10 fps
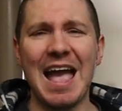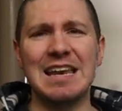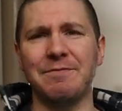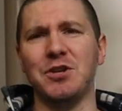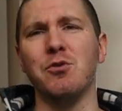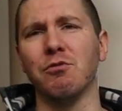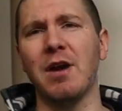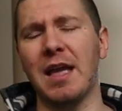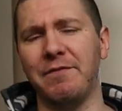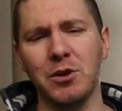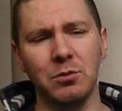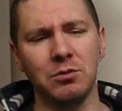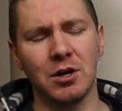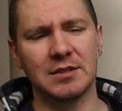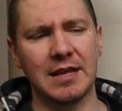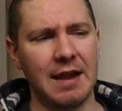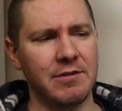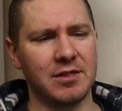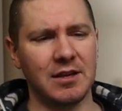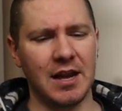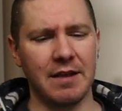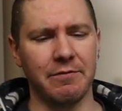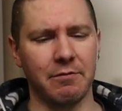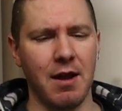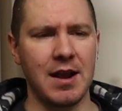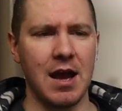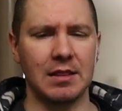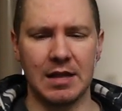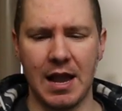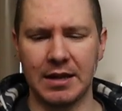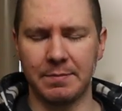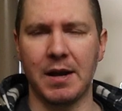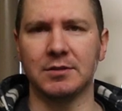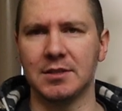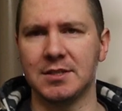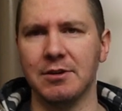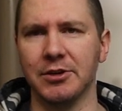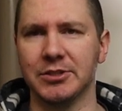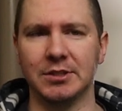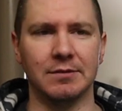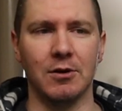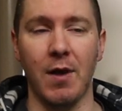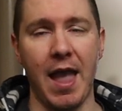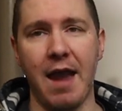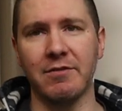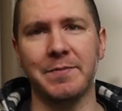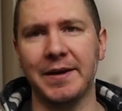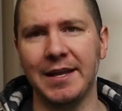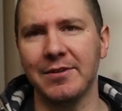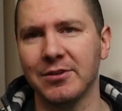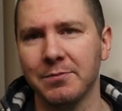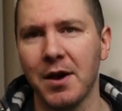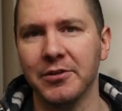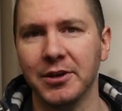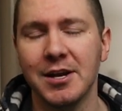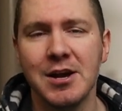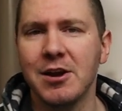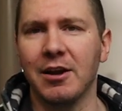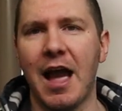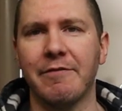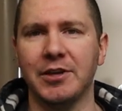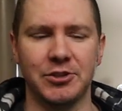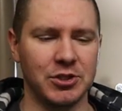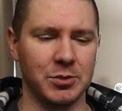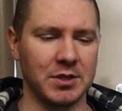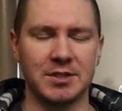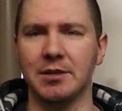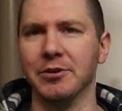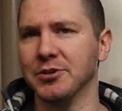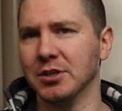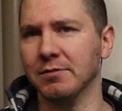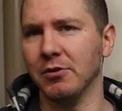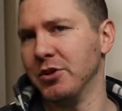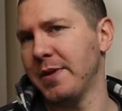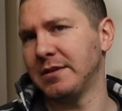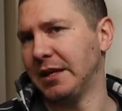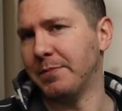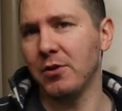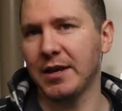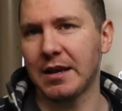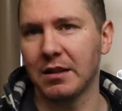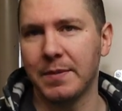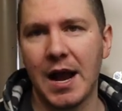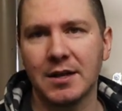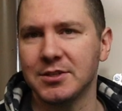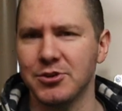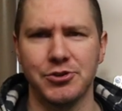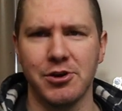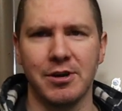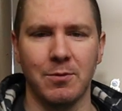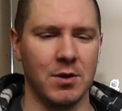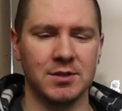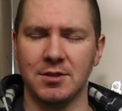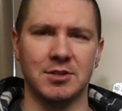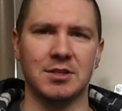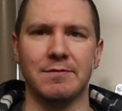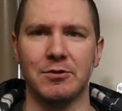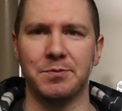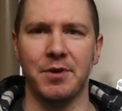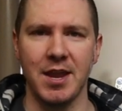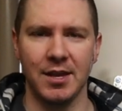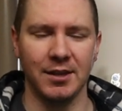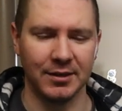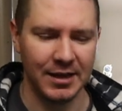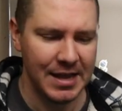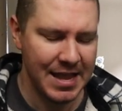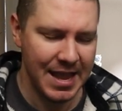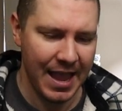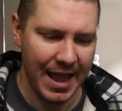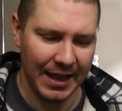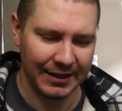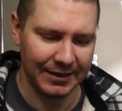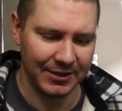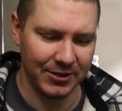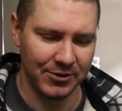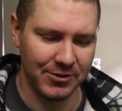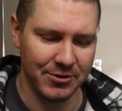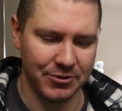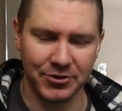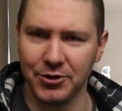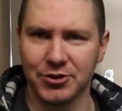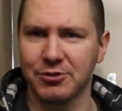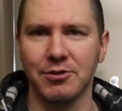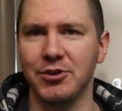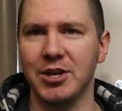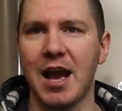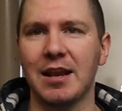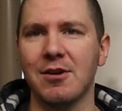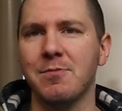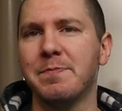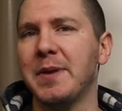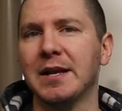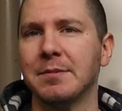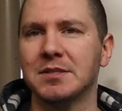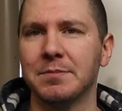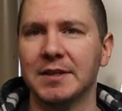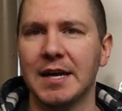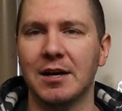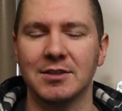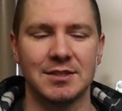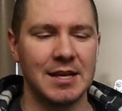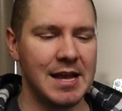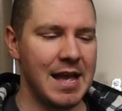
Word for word: And if you if you looked at everything I've read online about the steering servo, everybody and their mother are having issues with the steering servo. You're basically pulling out of the box and you're turning once and the servo is breaking and and you're you're screwed. You got to go pick up something else.